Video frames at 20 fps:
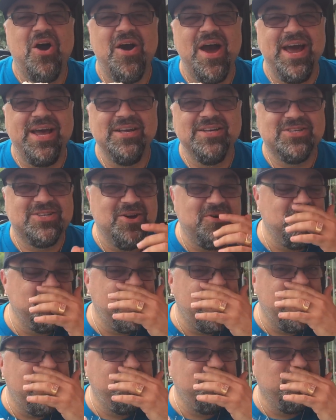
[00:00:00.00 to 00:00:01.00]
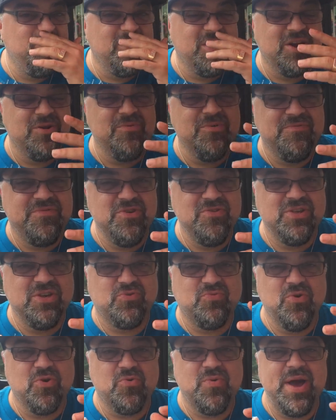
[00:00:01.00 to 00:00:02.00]
All right, so um, we're gonna review
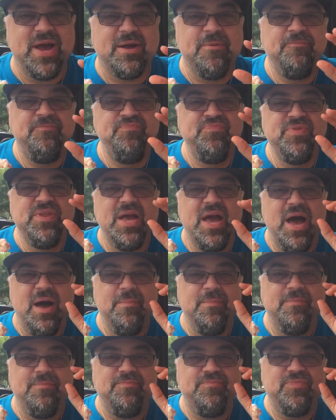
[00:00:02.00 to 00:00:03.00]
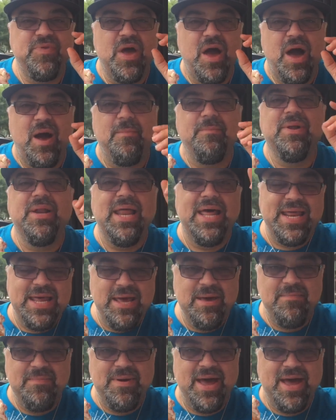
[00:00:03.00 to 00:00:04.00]
this real quick. Um, I'm gonna let
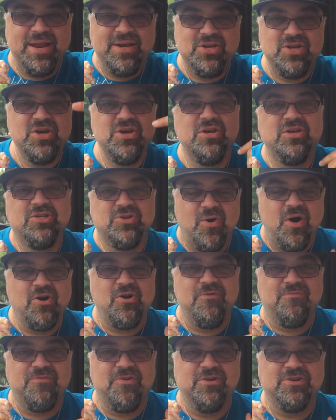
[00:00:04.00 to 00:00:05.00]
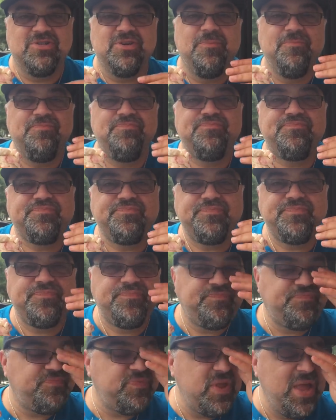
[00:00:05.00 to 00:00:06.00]
him end, so I'll go first. Okay.
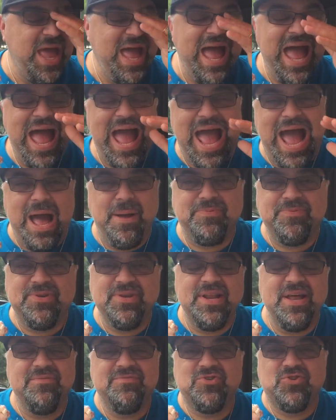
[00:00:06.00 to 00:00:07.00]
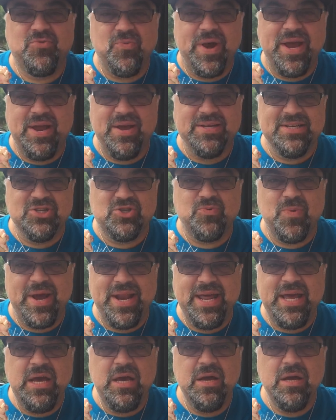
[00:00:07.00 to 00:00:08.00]
Absolutely love Swain. Is it
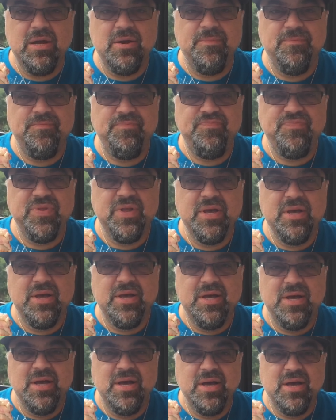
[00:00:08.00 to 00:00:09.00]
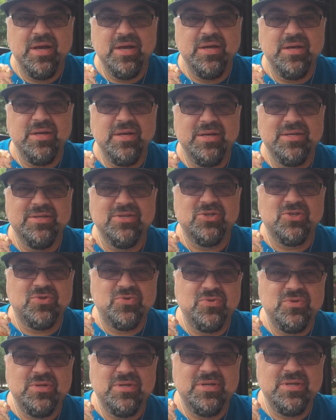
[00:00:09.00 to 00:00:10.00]
Swainy? Sw- yeah. Okay.
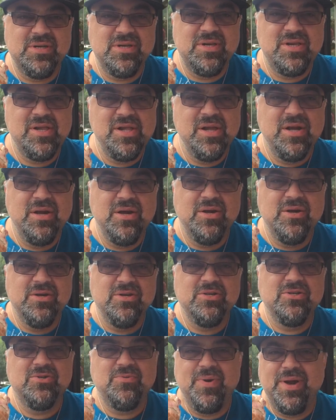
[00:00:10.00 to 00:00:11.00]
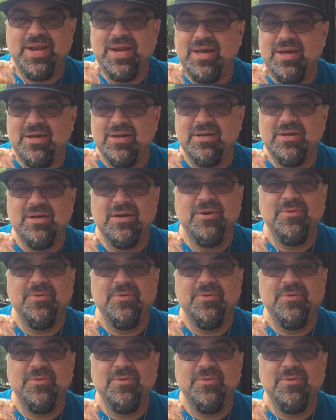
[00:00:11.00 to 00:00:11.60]
So it is, but I mean, because that's what they're sticking